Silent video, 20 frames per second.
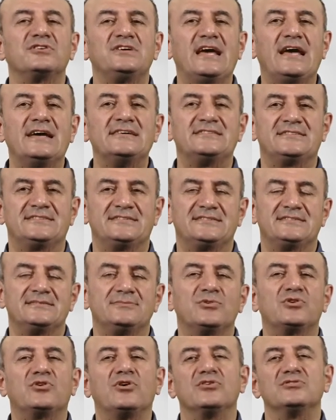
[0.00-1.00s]
guests
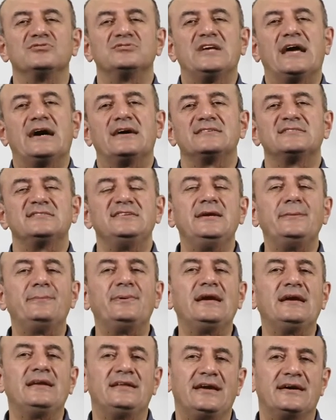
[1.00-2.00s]
because they are
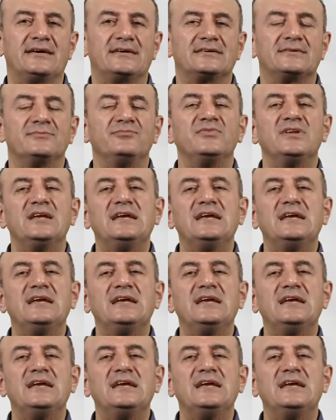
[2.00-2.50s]
sleeping there.